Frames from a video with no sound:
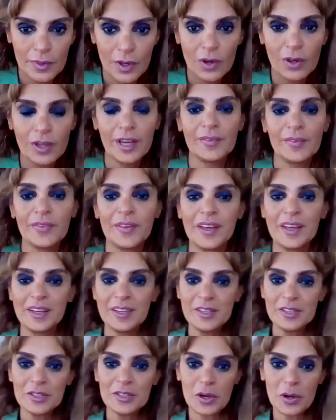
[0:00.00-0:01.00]
Okay.
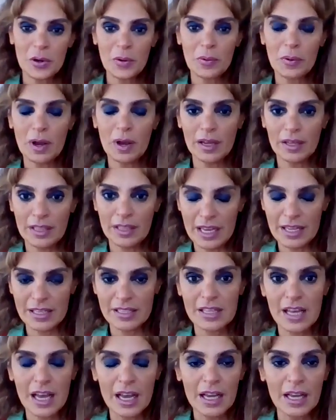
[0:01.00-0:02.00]
So
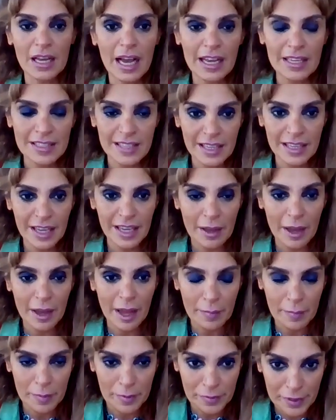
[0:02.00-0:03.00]
yes, I think
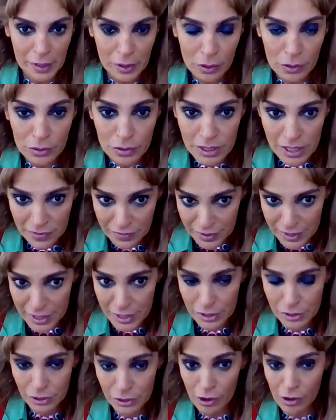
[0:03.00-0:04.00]
I prefer also the
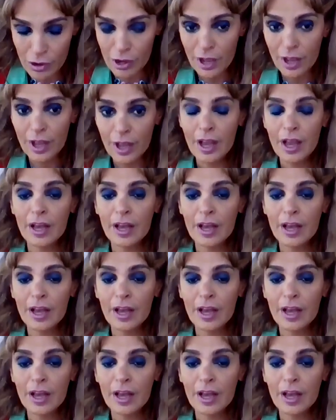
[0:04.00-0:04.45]
first song,